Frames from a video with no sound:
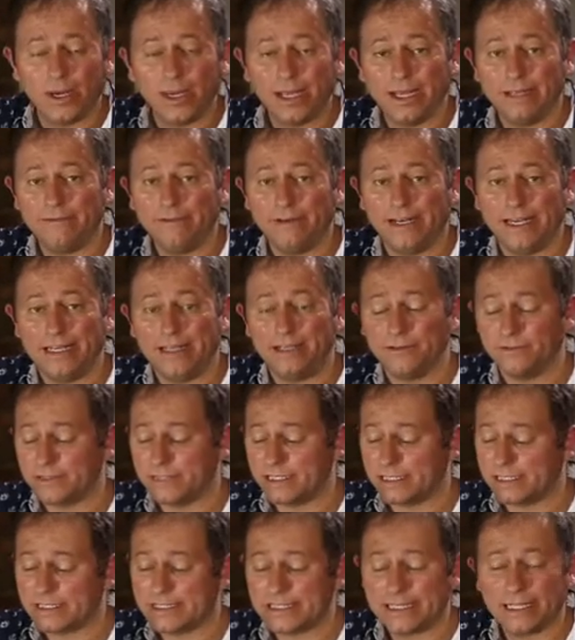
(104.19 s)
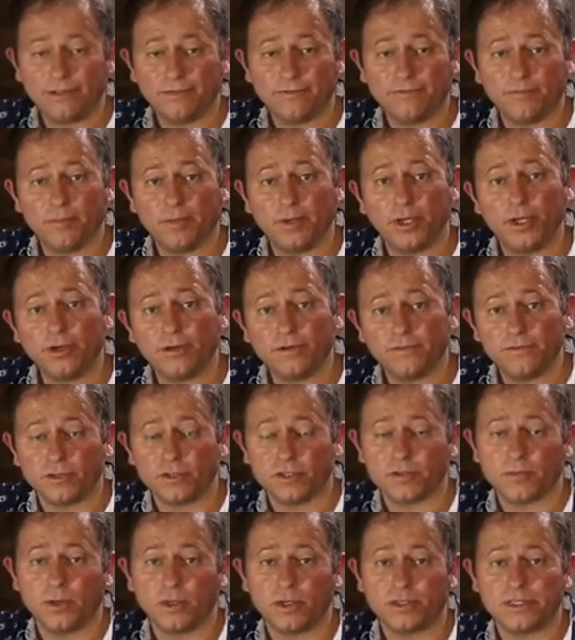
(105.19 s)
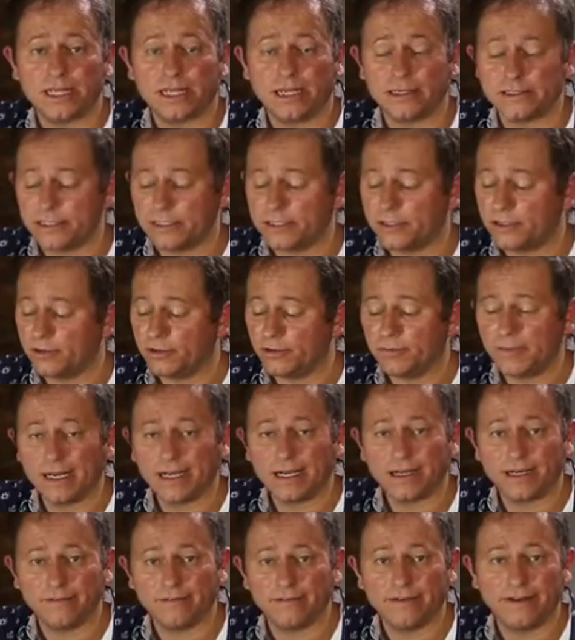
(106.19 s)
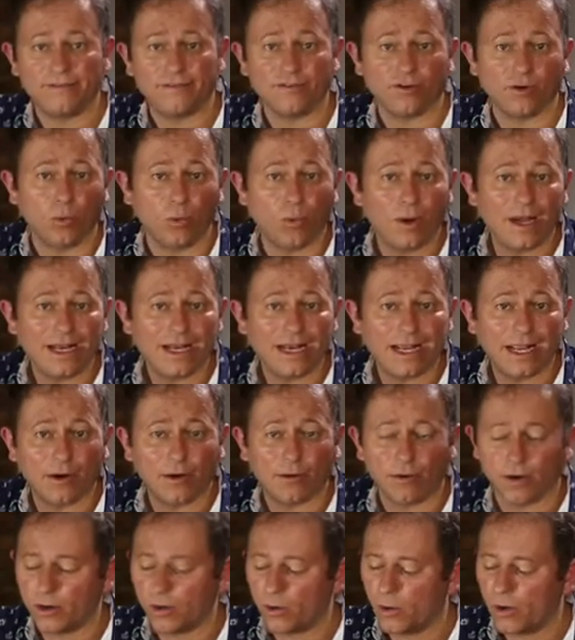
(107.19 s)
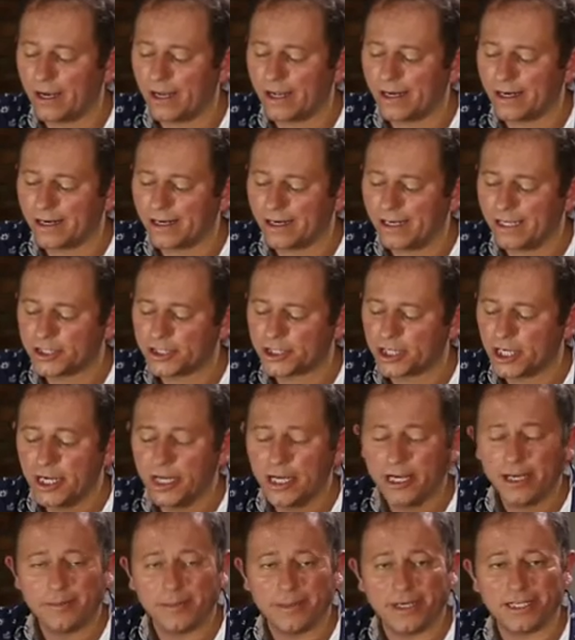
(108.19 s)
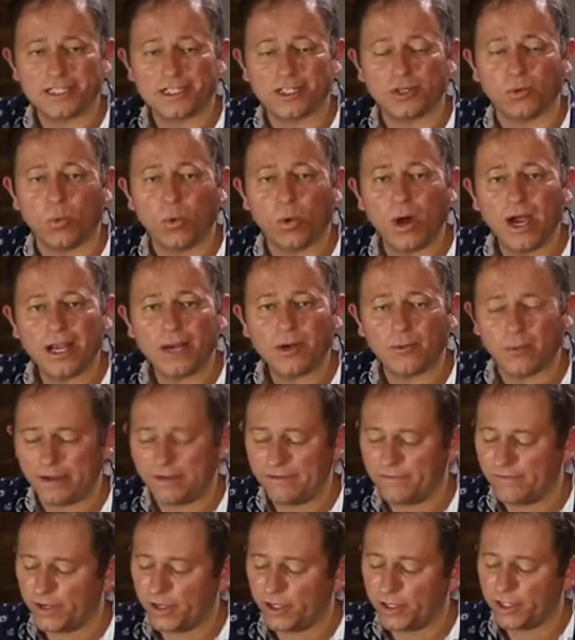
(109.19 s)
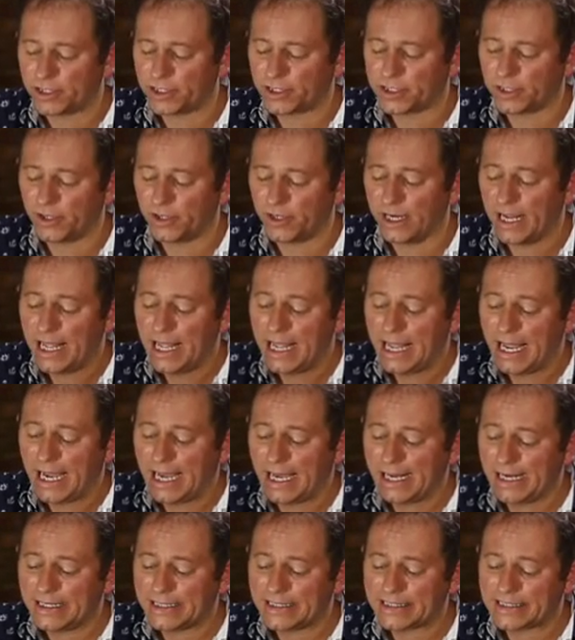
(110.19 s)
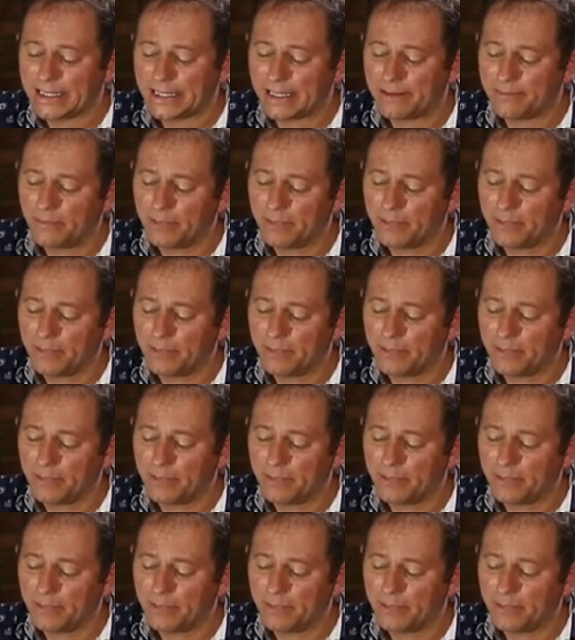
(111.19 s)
Waverley Hills itself, beautiful spot out in Tulbagh, lovely for a wedding or a quiet lunch, but it's the wine we focus on, and it's their